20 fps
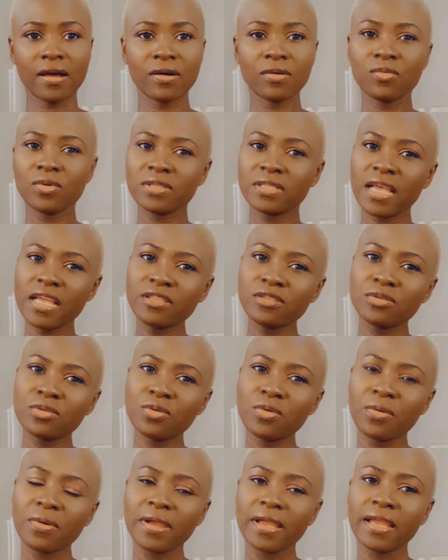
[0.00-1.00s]
Was I
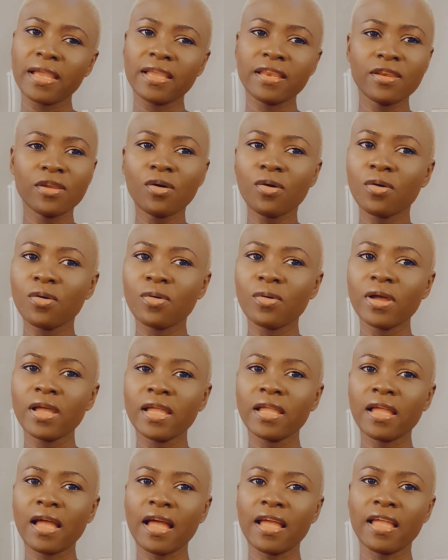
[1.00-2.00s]
too quick? No,
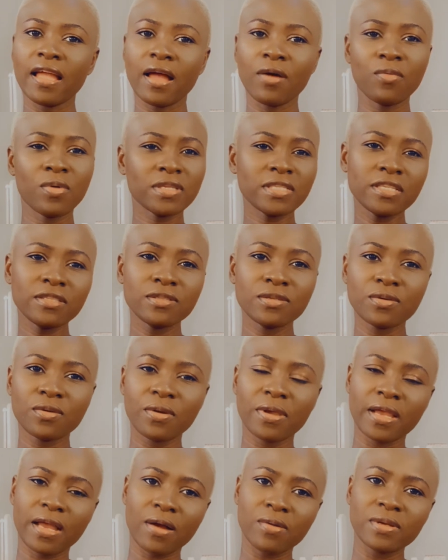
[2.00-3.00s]
I wasn't too
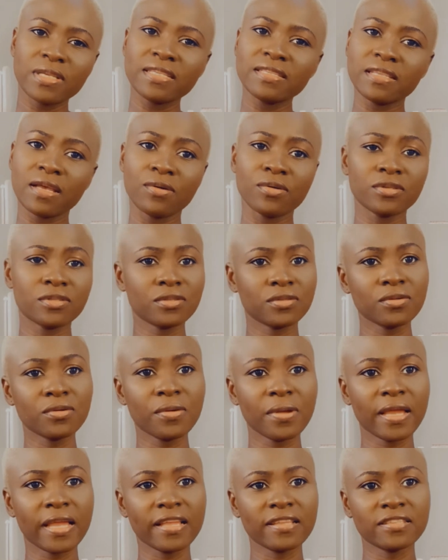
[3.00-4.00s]
quick. I wouldn't say I was too
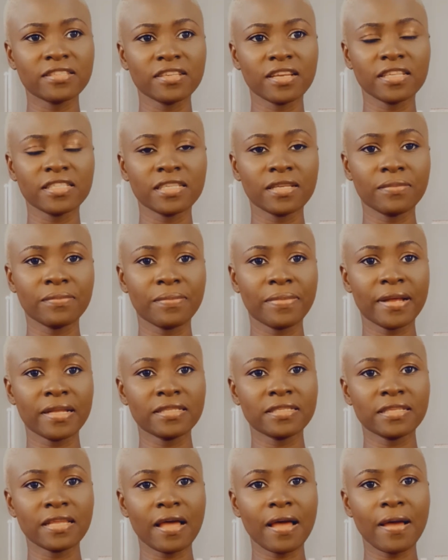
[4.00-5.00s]
quick in judging, but